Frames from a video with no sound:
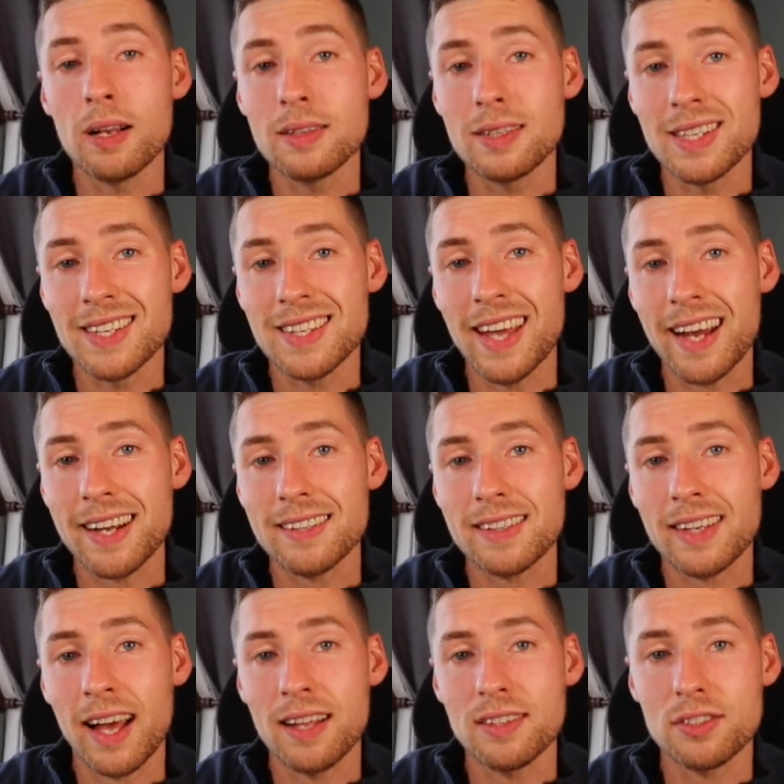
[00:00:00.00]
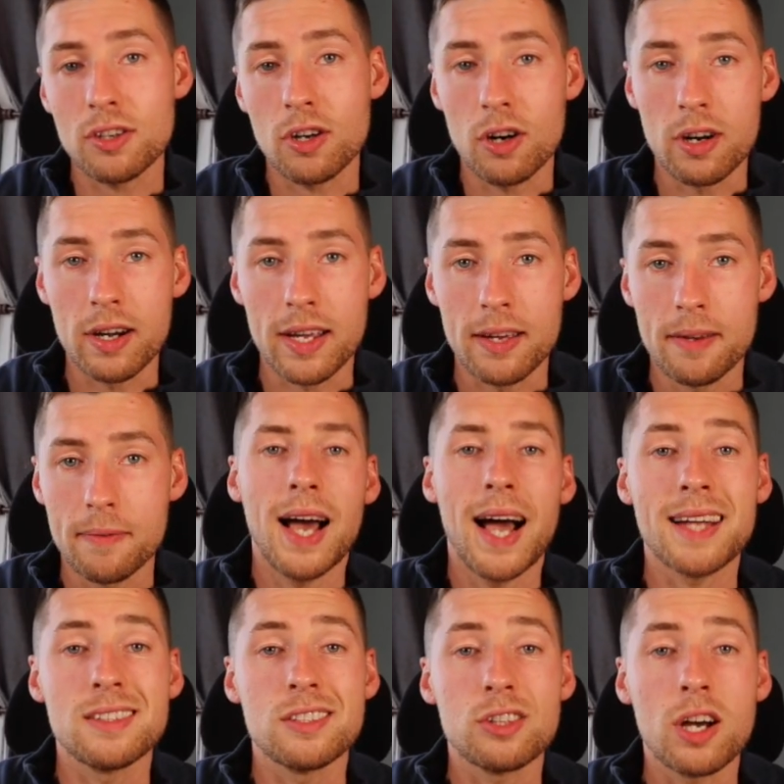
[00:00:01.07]
able to detect cancer early.
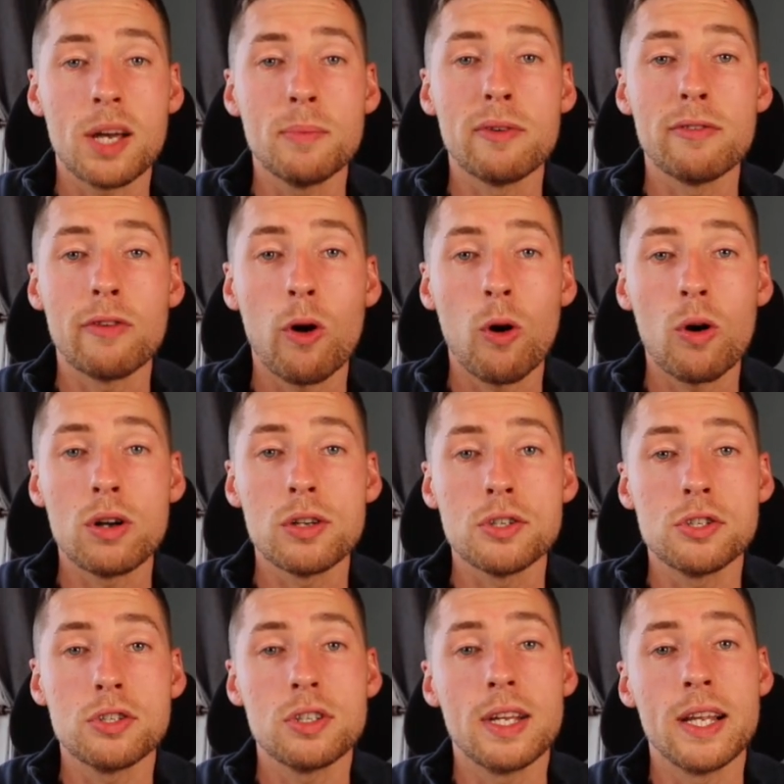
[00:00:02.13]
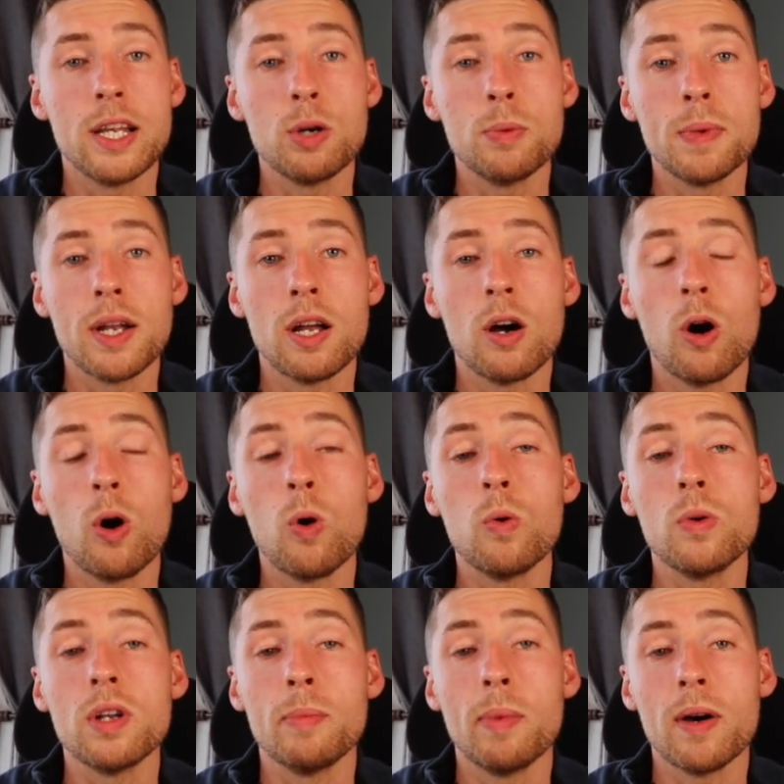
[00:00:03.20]
At the time of launch, Illumina
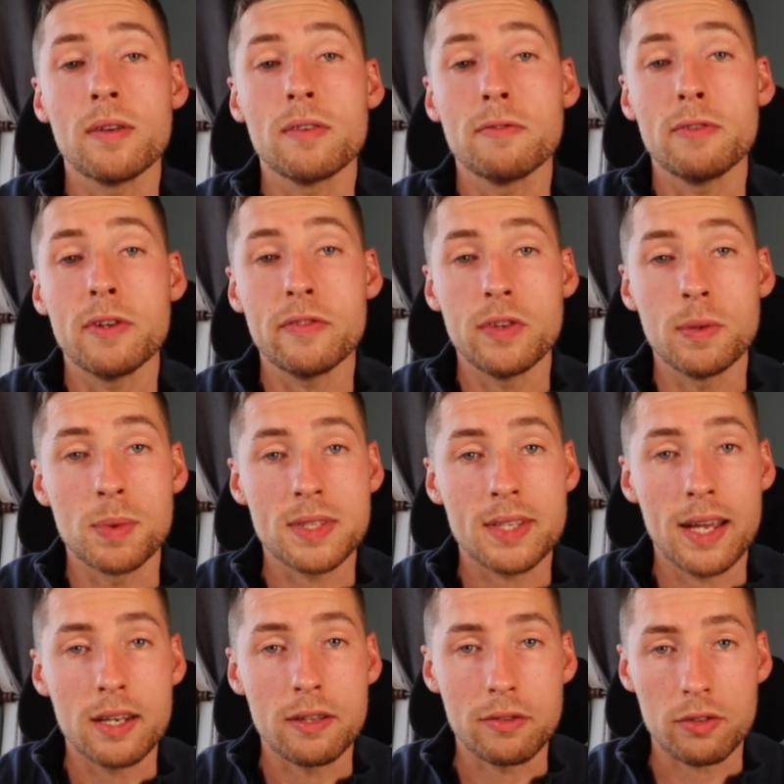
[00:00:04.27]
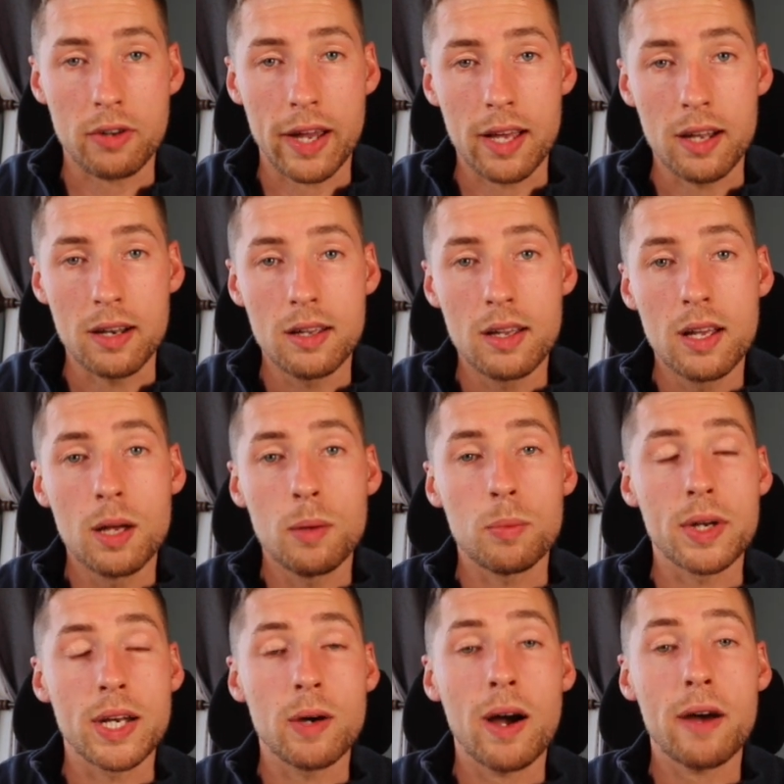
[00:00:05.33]
owned about 50% of GRAIL,
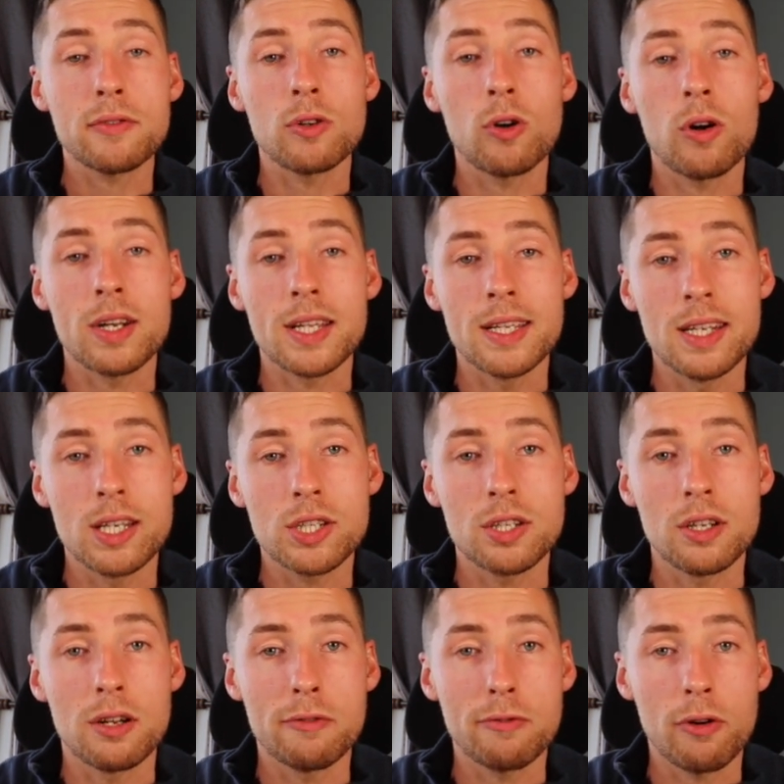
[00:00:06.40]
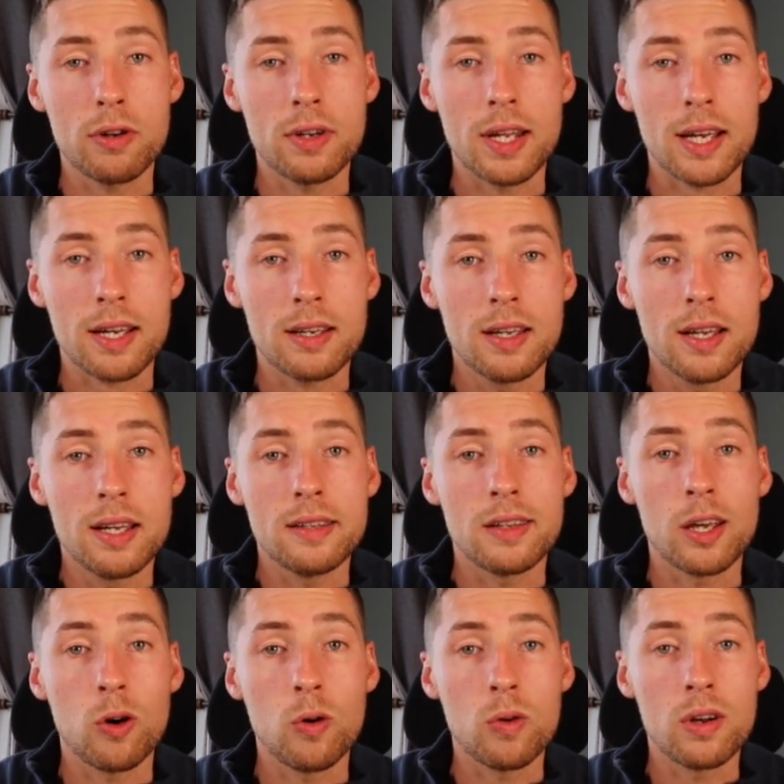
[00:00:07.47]
but now after all the additional funding,
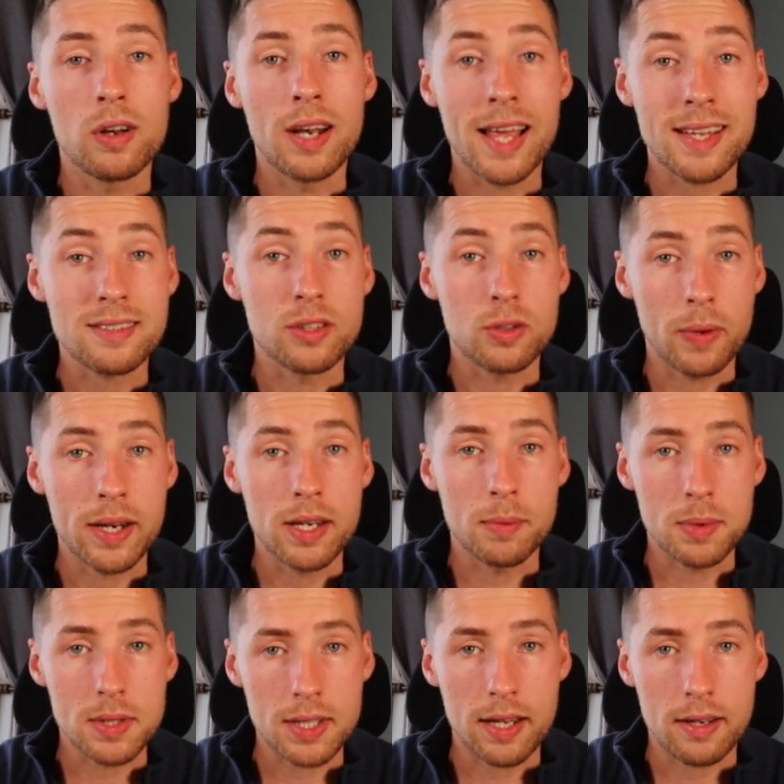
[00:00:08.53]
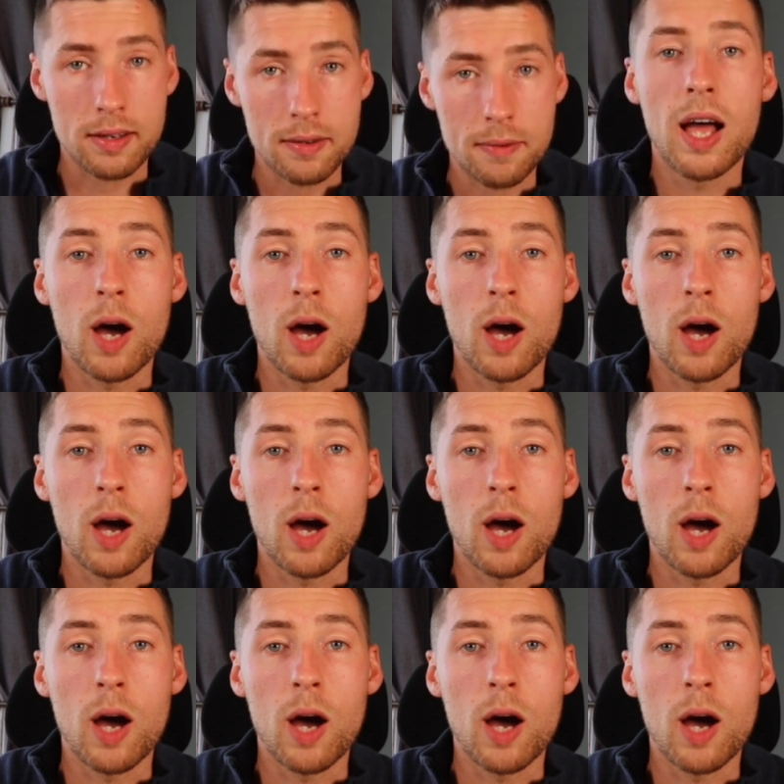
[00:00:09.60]
they own less than 20%.